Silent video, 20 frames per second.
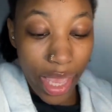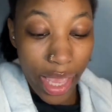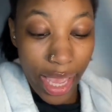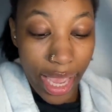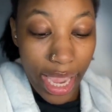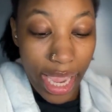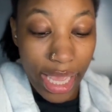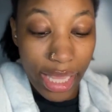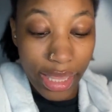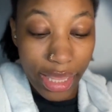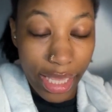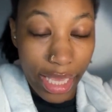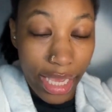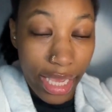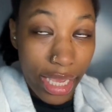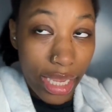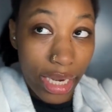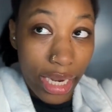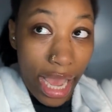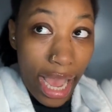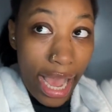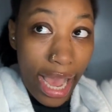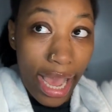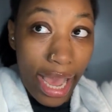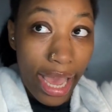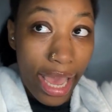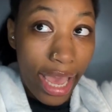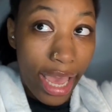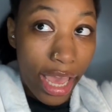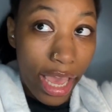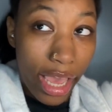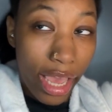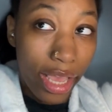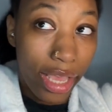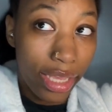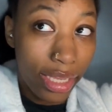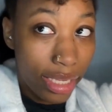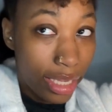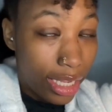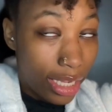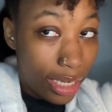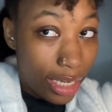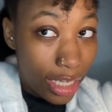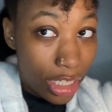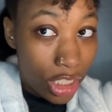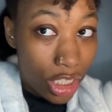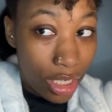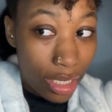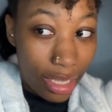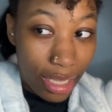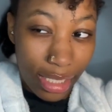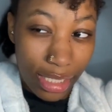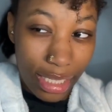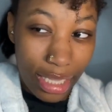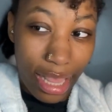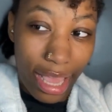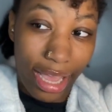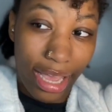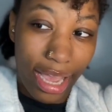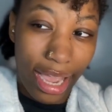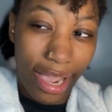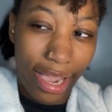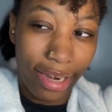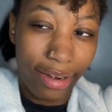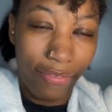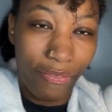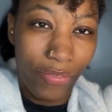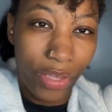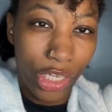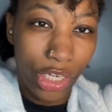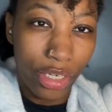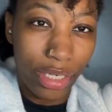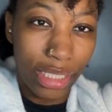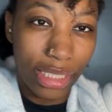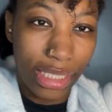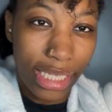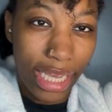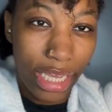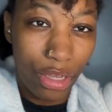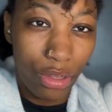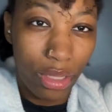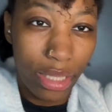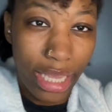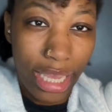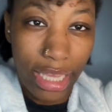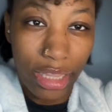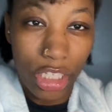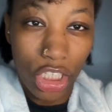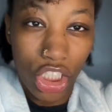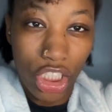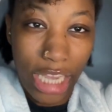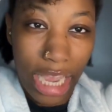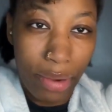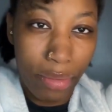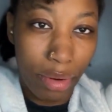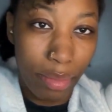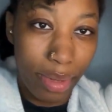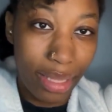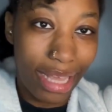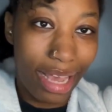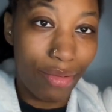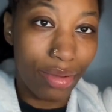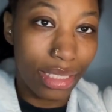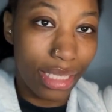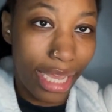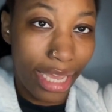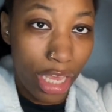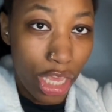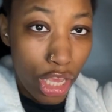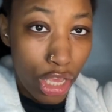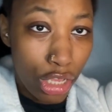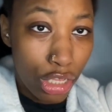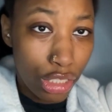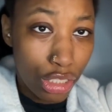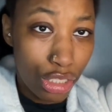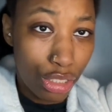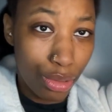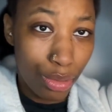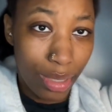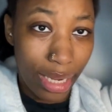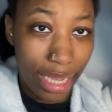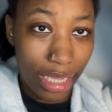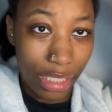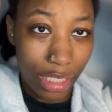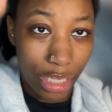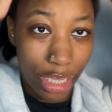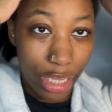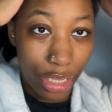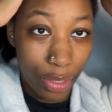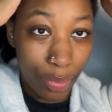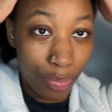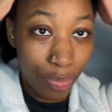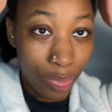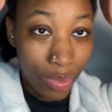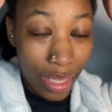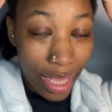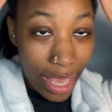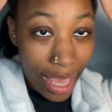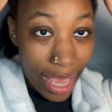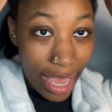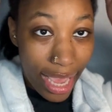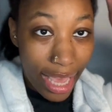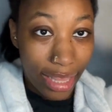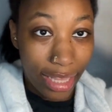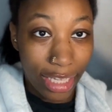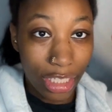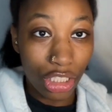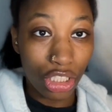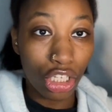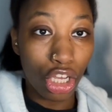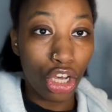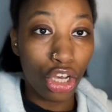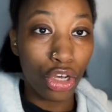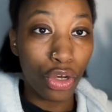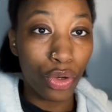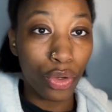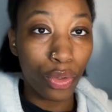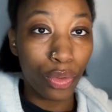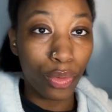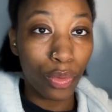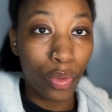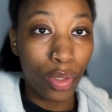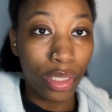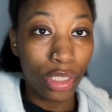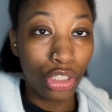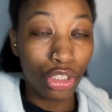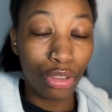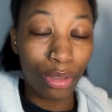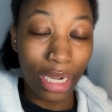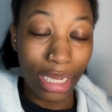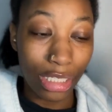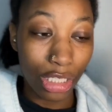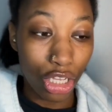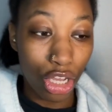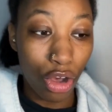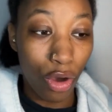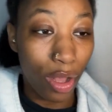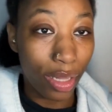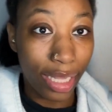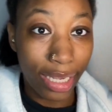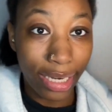And then I conditioned it to like kind of finger detangle it in the shower, but that was like 2 days ago. And then so 2 days ago, all I